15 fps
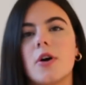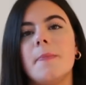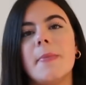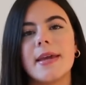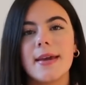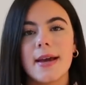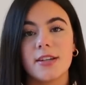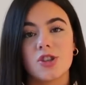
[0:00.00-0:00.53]
of all,
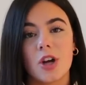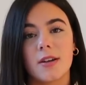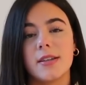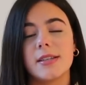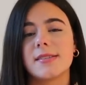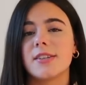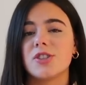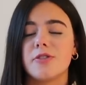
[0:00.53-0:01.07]
making hot
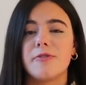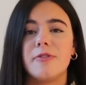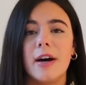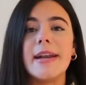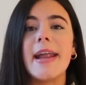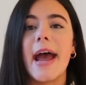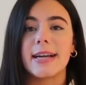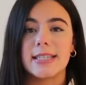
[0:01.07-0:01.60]
chocolate is such a
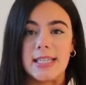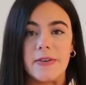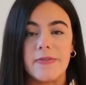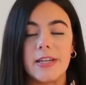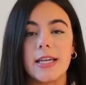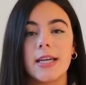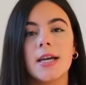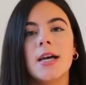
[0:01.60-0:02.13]
fun
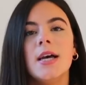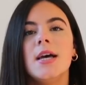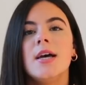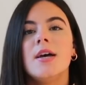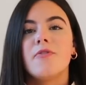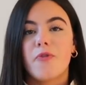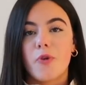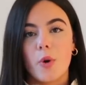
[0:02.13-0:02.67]
activity
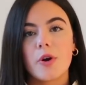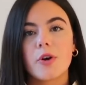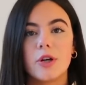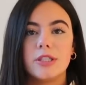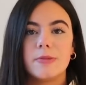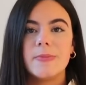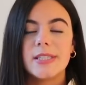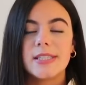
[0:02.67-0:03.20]
for
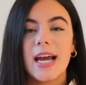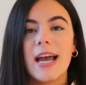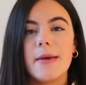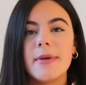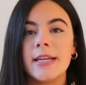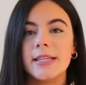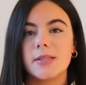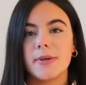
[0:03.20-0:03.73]
Christmas
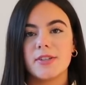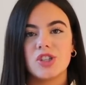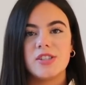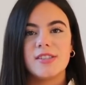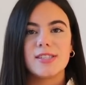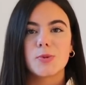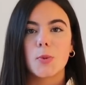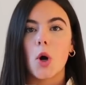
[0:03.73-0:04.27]
time and
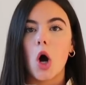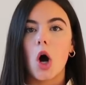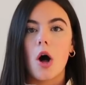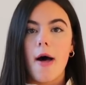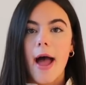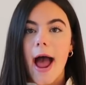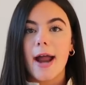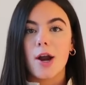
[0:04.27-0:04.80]
especially since we're
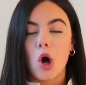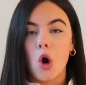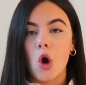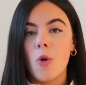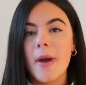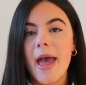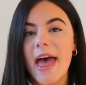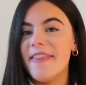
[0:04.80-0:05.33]
all at
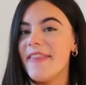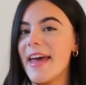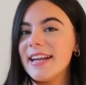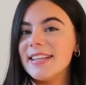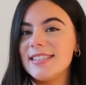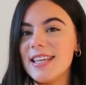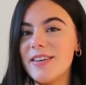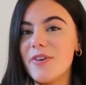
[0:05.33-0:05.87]
home and then
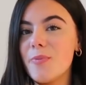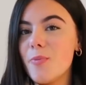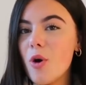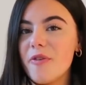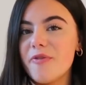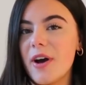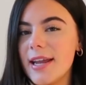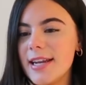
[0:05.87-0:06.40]
it's even
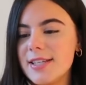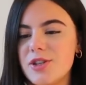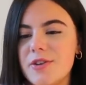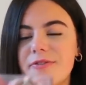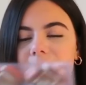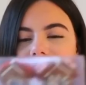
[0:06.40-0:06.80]
more fun to